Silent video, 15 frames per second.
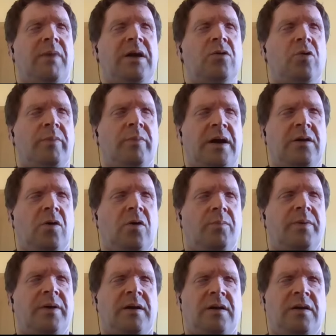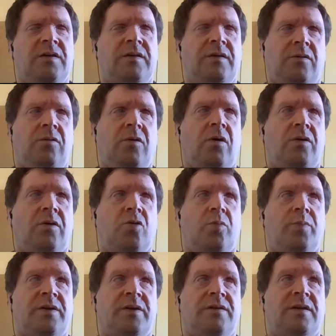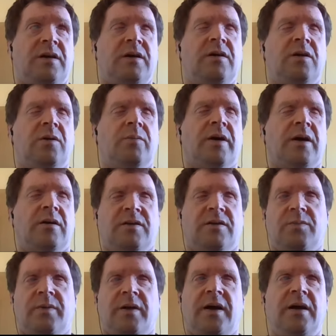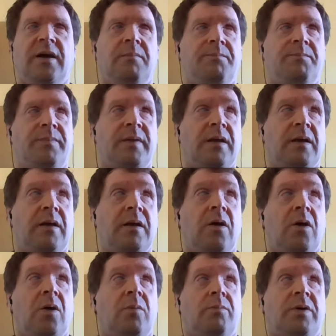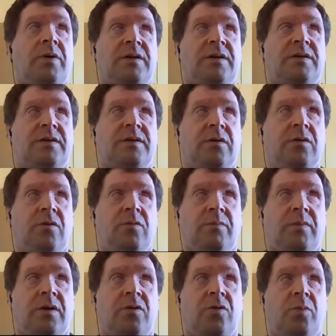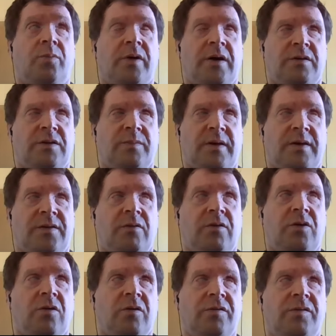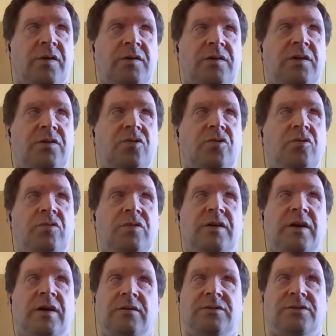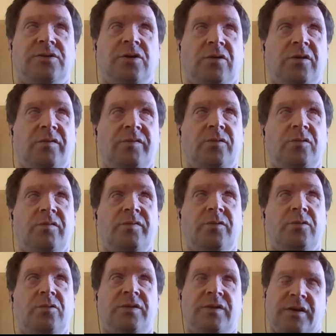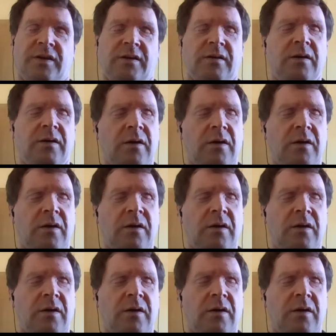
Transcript: may or may not be an issue on your particular braille display, but assume your braille display's only got 32 cells, not the full 40,